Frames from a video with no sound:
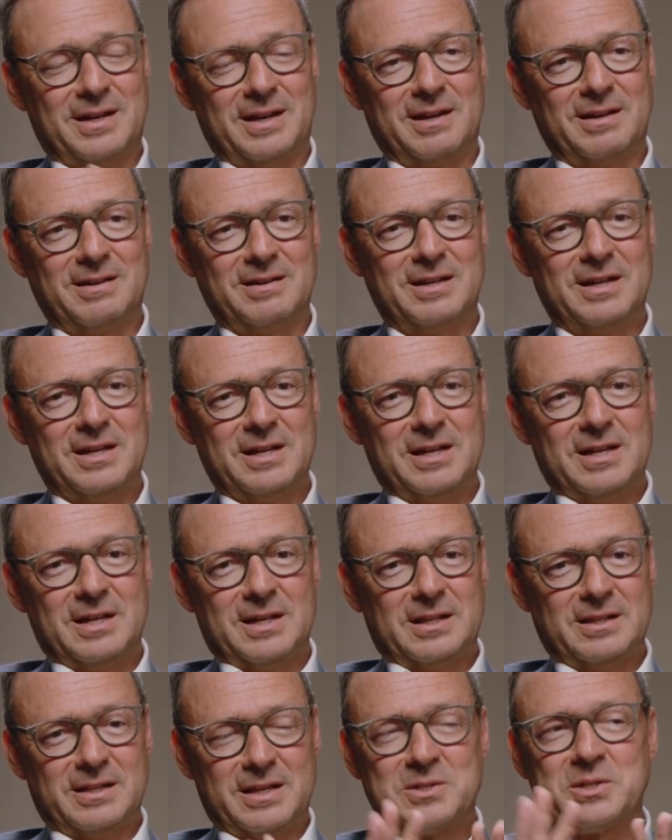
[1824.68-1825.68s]
and
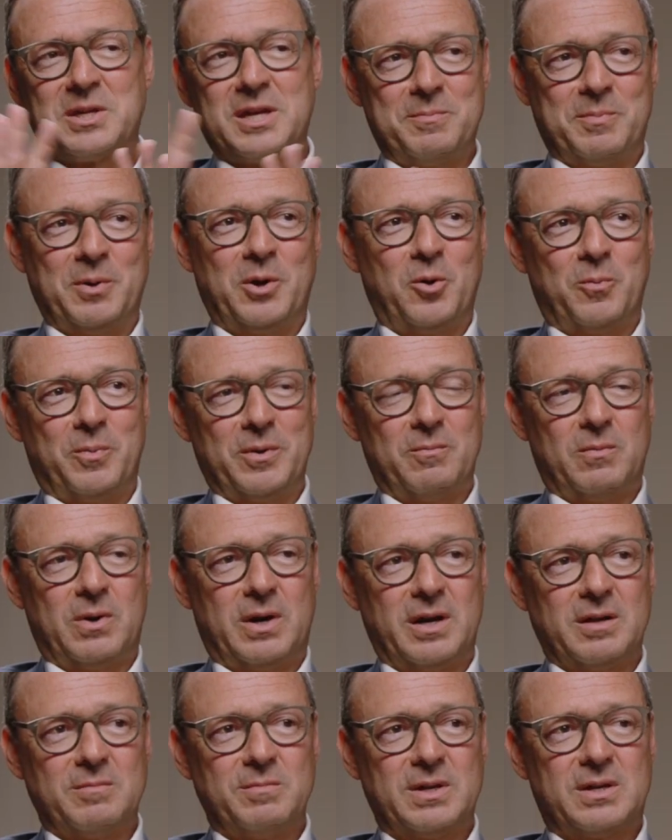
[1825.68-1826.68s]
let's keep an open
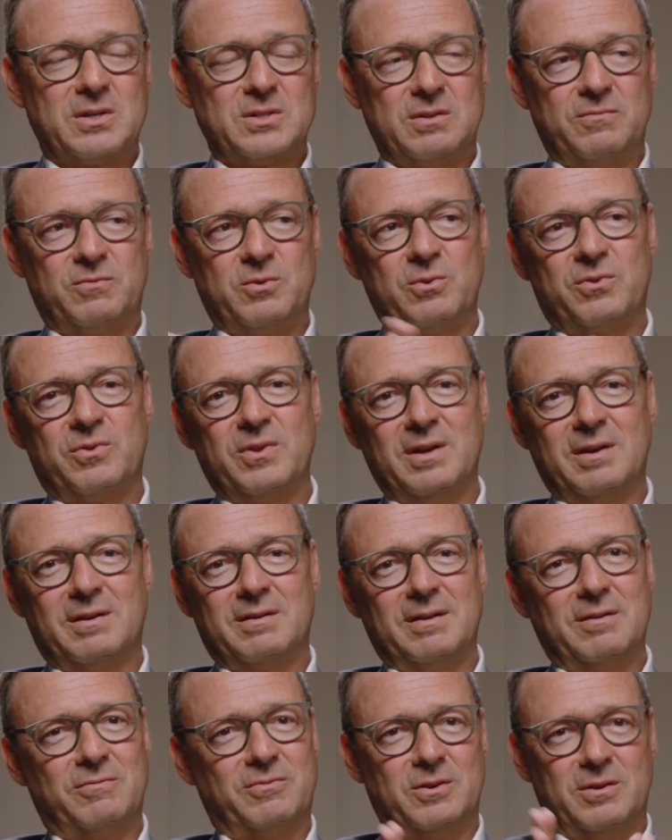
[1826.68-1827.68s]
mind. Because if
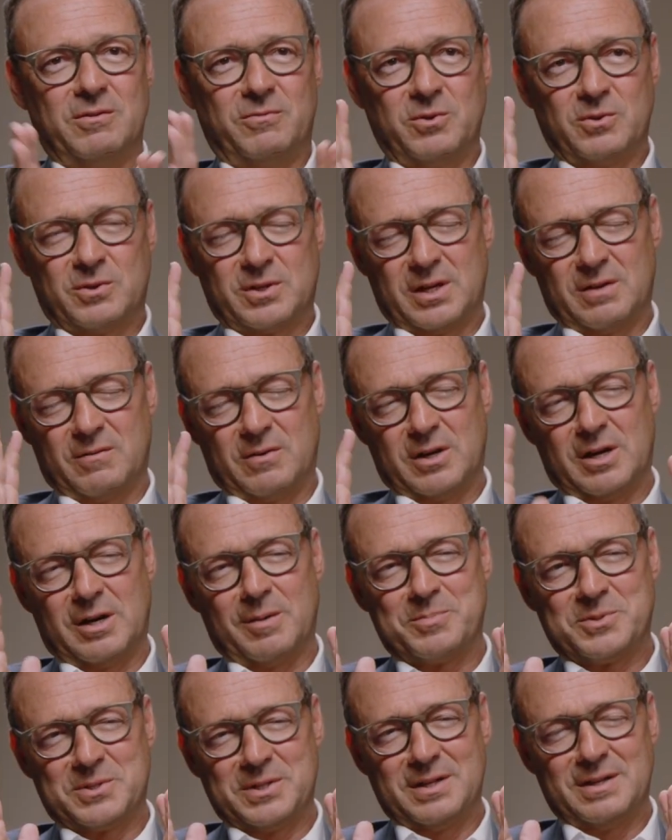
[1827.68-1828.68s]
you kind of
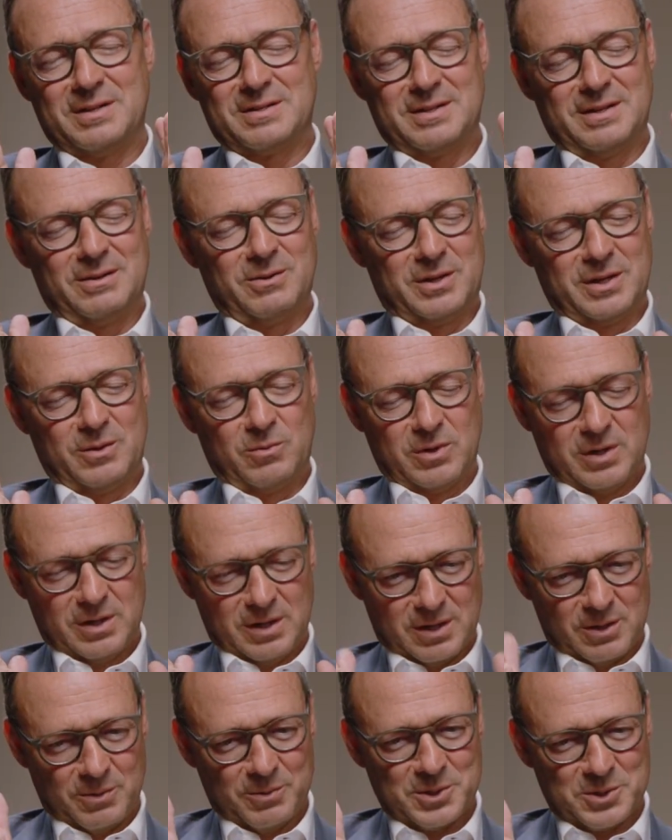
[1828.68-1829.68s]
obstinate and say, okay, we're going
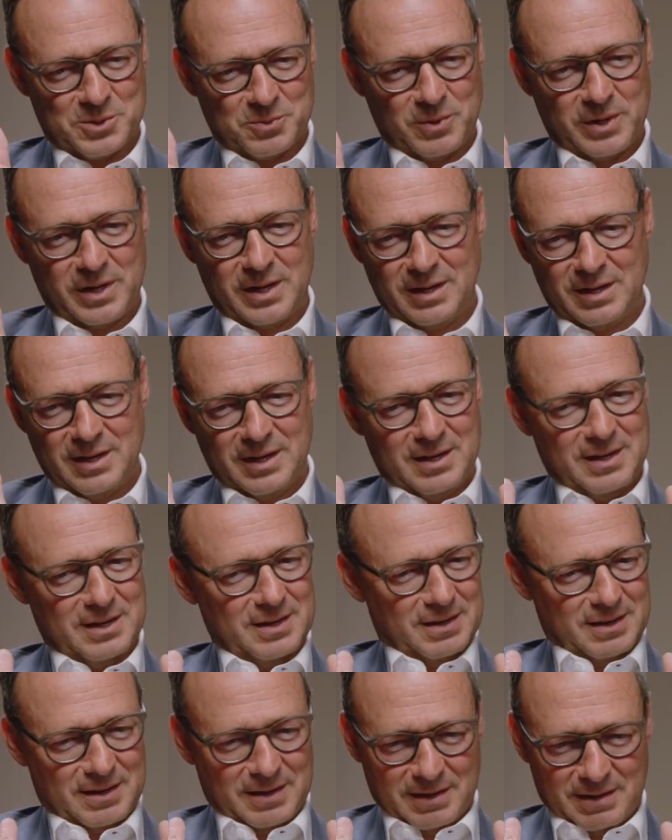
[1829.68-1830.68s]
to go this way,
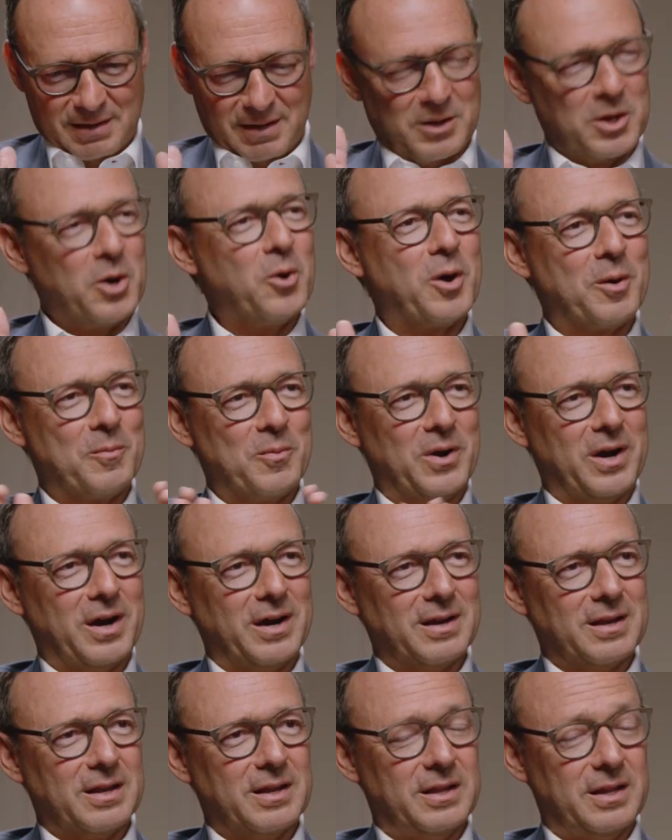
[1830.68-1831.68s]
and I know I'm
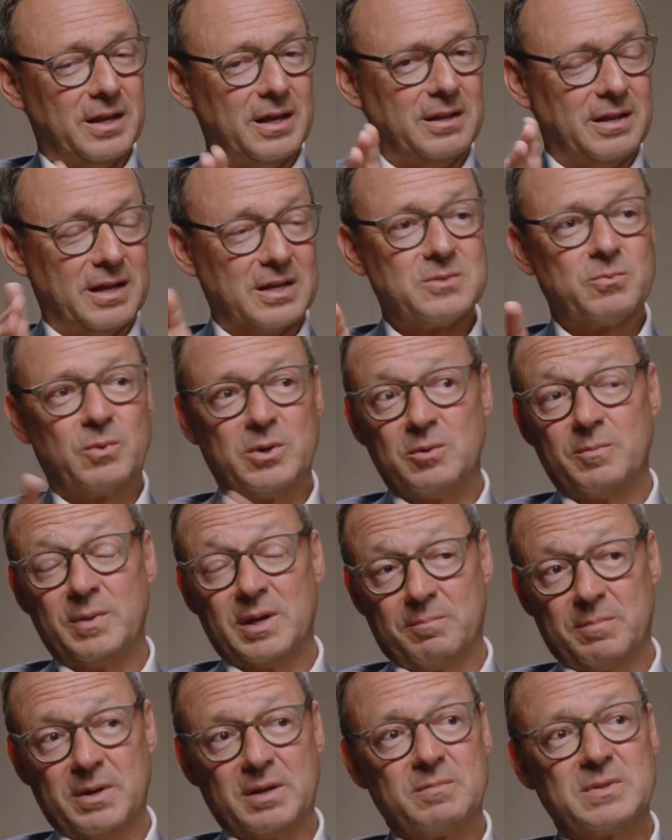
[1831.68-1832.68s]
right, then that's when you
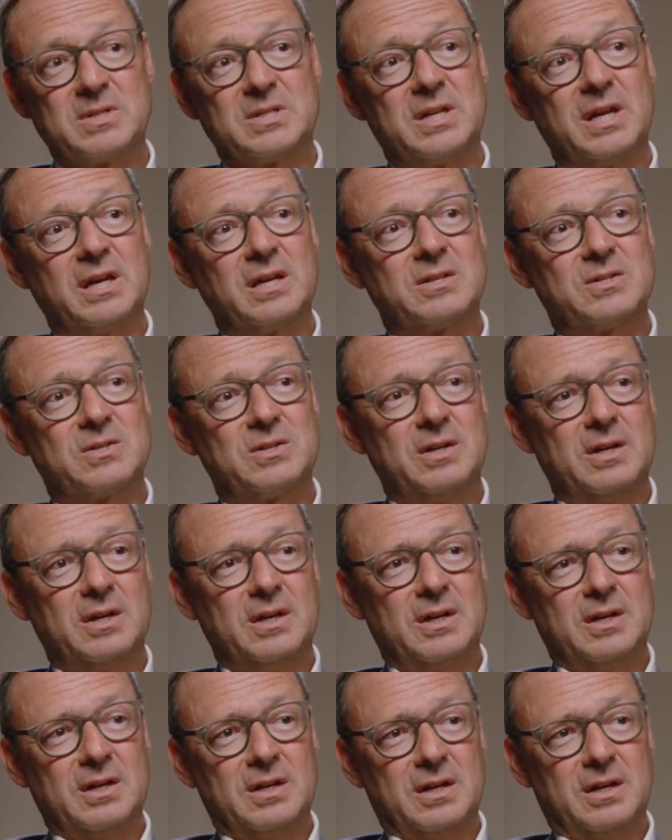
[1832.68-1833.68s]
make big mistakes.
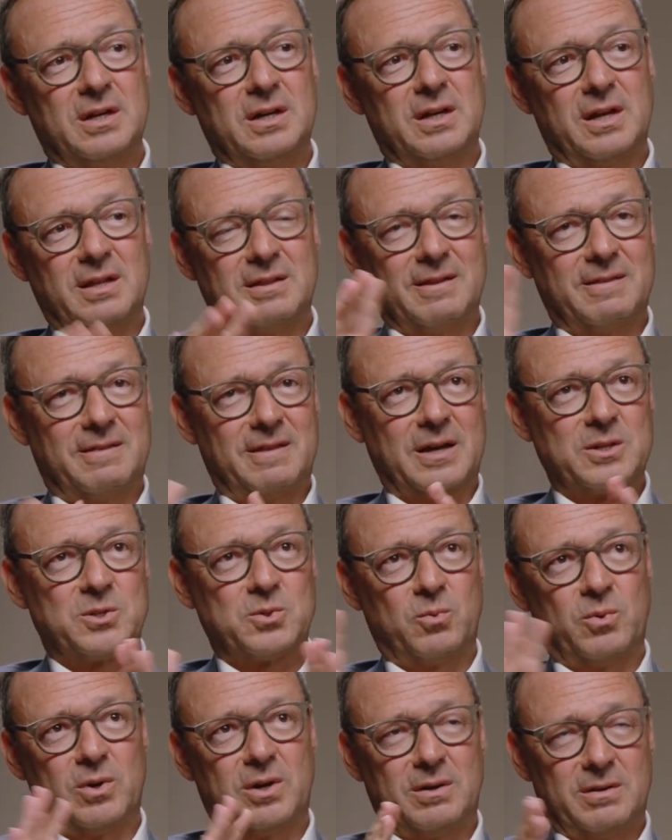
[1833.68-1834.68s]
And I think
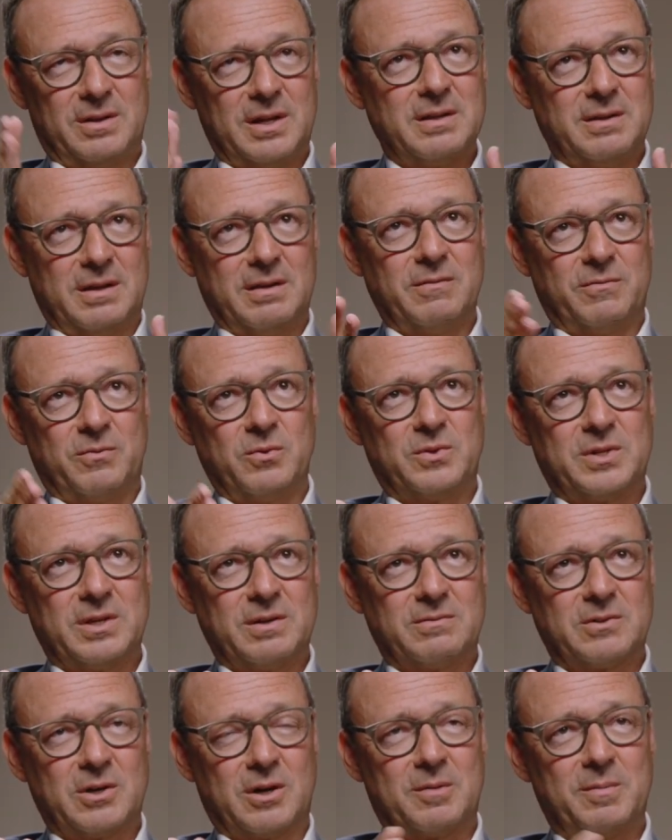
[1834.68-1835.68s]
that's where if you
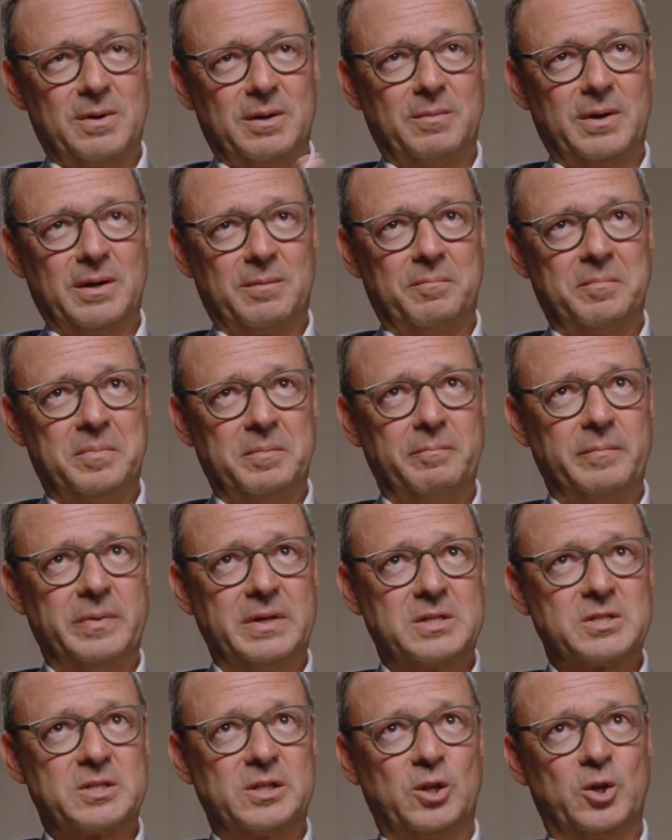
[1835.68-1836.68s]
talk about my
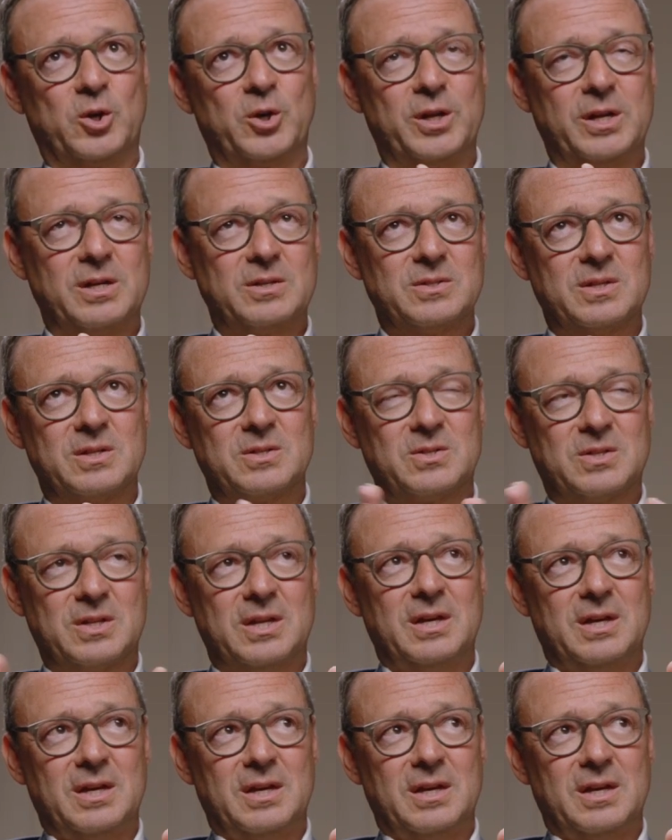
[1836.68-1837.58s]
biggest learnings, it's